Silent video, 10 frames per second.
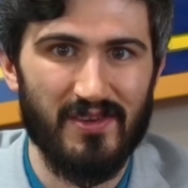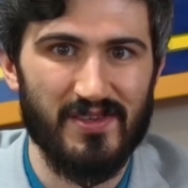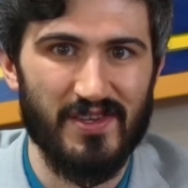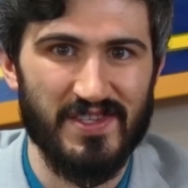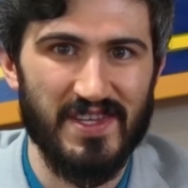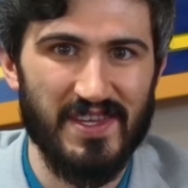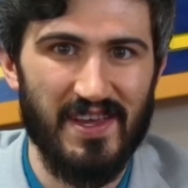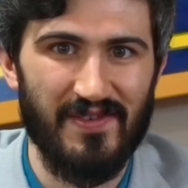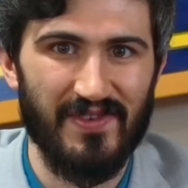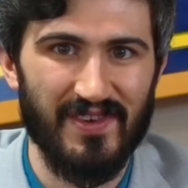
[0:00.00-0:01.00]
Just stay
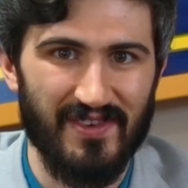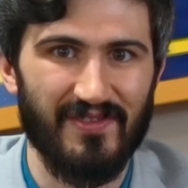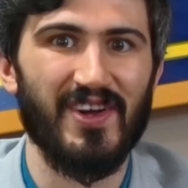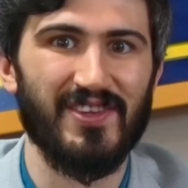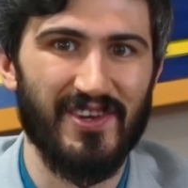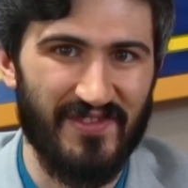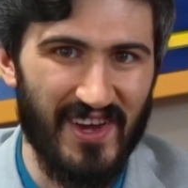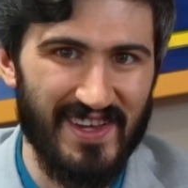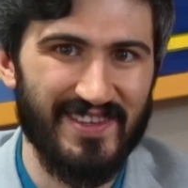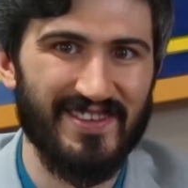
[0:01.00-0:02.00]
safe and fight the good fight.